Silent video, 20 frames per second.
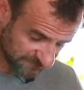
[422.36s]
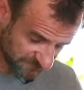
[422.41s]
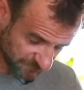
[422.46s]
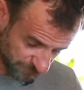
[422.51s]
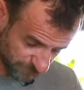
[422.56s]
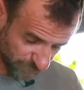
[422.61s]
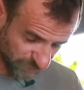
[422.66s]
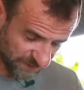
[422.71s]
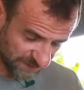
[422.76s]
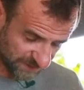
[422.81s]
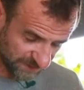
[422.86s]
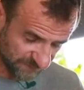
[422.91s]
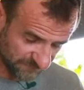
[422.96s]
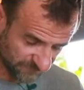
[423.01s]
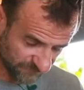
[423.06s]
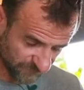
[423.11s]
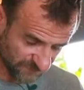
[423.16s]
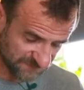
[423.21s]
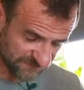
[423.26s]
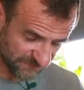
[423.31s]
Body
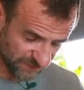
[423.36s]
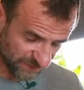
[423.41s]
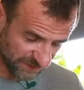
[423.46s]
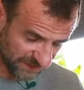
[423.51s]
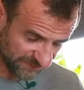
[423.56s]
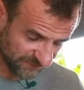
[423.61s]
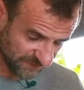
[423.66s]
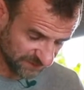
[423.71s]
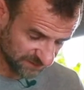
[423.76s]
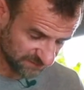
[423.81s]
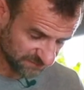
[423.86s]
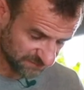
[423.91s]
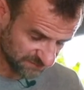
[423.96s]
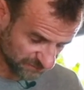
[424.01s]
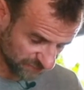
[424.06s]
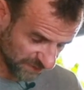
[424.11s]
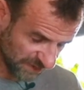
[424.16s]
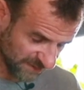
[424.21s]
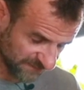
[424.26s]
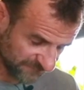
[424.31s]
was very heavy,
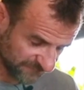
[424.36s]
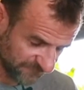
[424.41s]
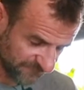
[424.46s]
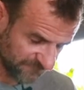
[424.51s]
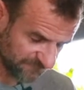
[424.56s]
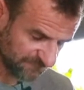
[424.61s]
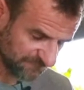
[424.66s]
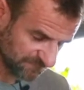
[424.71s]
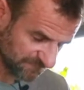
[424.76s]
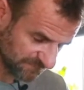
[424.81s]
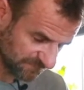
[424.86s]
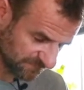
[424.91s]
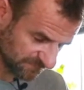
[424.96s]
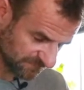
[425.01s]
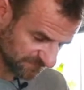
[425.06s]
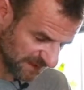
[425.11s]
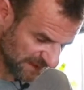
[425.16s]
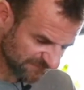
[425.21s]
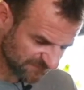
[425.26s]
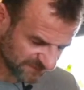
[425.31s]
rough,
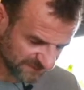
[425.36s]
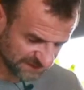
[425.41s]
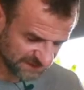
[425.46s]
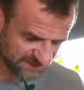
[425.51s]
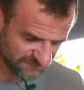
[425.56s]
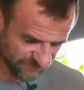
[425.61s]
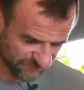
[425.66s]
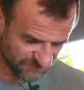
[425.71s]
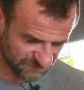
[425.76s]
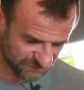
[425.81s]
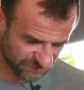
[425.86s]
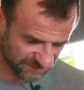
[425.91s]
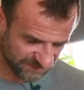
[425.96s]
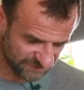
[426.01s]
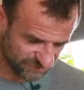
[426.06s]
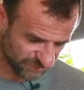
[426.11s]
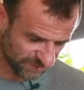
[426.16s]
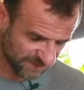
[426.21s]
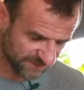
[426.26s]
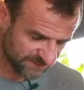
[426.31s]
aftertaste was really
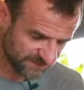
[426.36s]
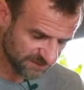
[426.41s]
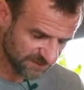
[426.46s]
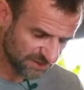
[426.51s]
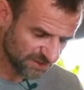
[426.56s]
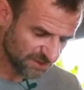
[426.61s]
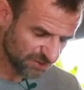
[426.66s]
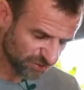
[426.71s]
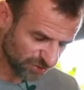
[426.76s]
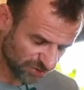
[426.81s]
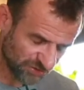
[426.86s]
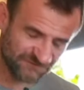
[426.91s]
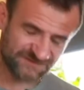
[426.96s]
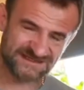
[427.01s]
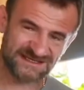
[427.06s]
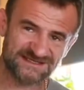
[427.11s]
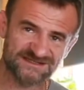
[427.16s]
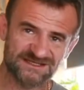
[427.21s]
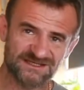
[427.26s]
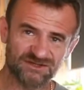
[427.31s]
dry, a lot of
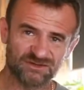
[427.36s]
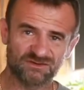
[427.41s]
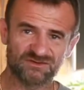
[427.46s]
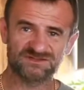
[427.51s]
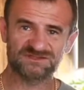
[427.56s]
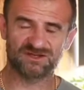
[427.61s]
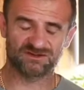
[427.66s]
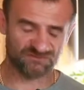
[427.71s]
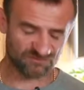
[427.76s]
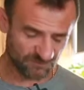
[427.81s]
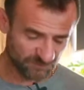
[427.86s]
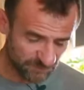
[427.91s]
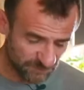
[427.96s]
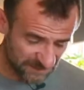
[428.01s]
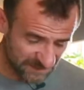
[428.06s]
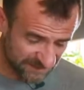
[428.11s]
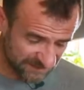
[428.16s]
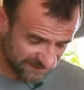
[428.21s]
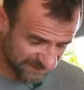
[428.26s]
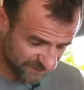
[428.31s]
zesty notes, a lot of
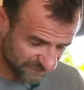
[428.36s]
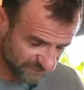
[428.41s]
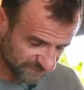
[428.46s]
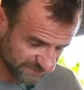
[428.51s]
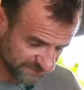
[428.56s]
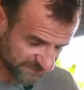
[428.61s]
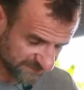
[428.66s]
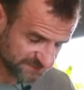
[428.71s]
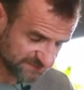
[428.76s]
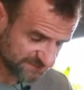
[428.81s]
peel characters,